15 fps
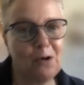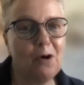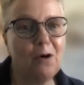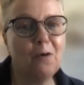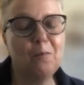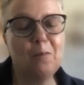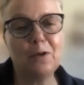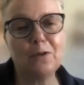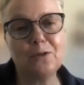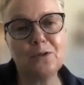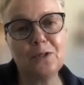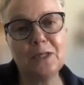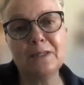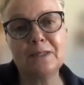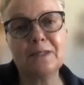but
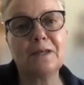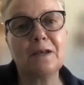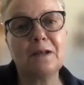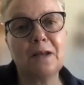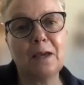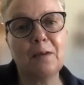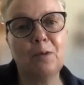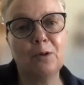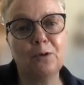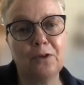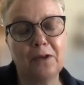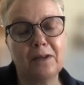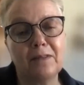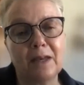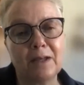it's Labor
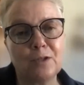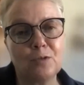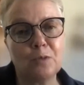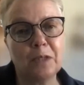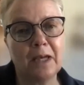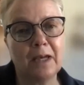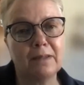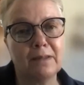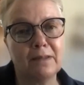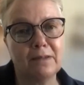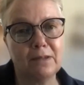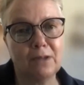Day next weekend.